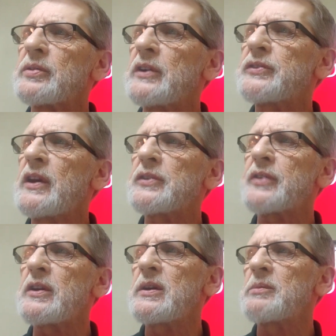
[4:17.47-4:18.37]
These
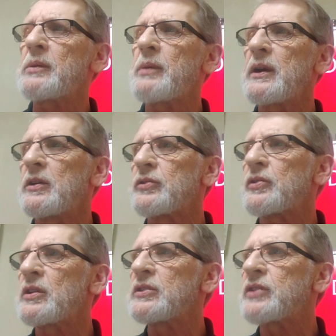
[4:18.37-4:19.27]
innocent human beings
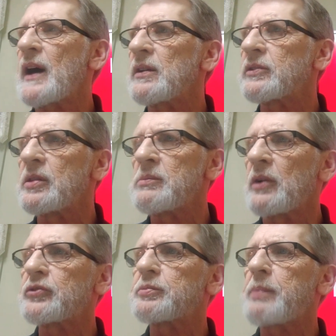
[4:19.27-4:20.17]
are entitled to the
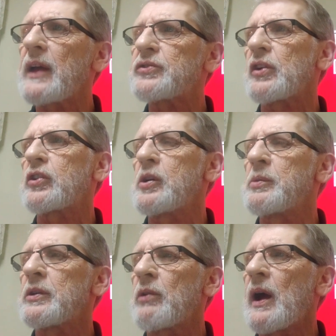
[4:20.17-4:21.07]
most basic
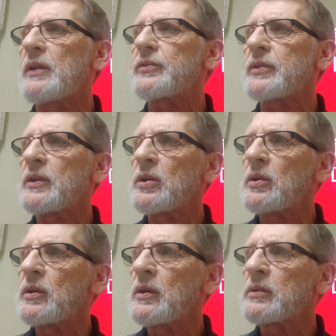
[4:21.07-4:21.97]
human rights,
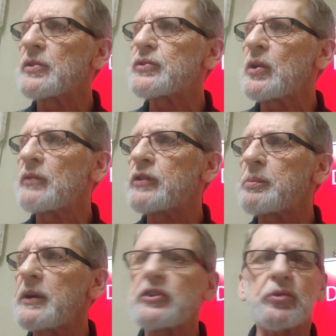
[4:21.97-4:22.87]
deserve to
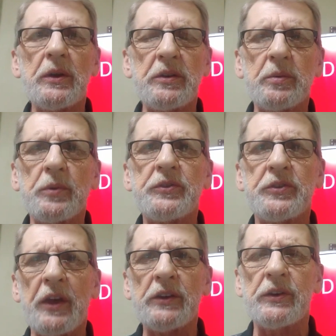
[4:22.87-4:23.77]
be treated with
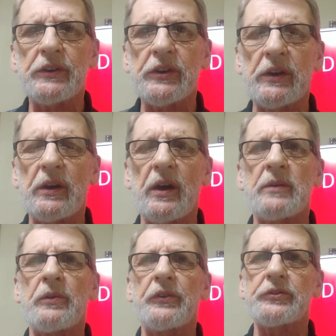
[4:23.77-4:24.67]
dignity
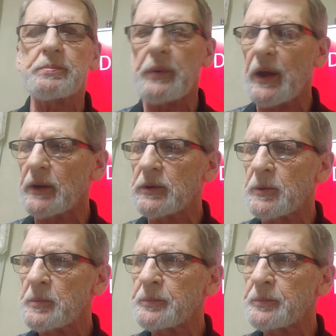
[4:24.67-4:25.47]
and respect.